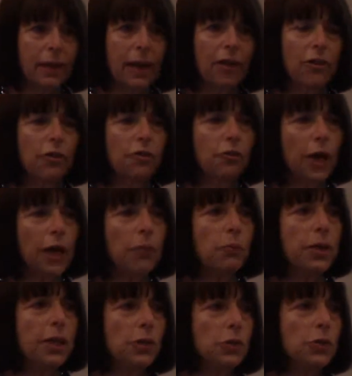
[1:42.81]
and the frame we
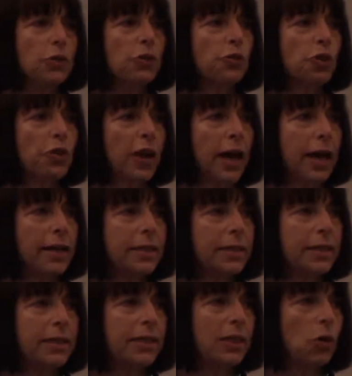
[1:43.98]
use for that
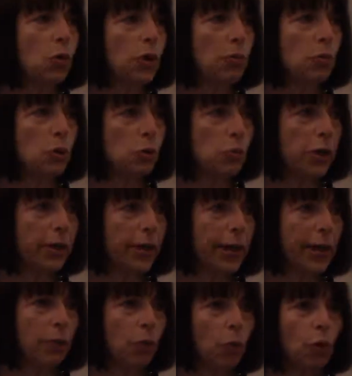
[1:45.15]
is the EQUIP rubric,
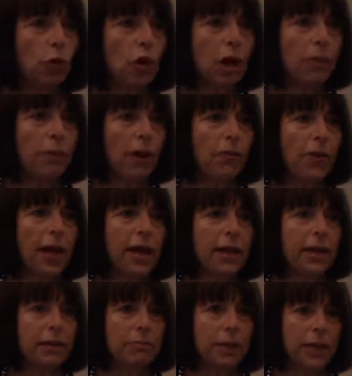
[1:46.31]
and we'll talk about that in
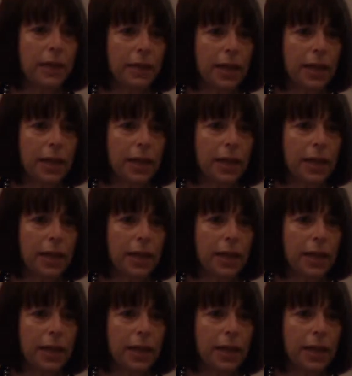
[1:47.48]
a minute.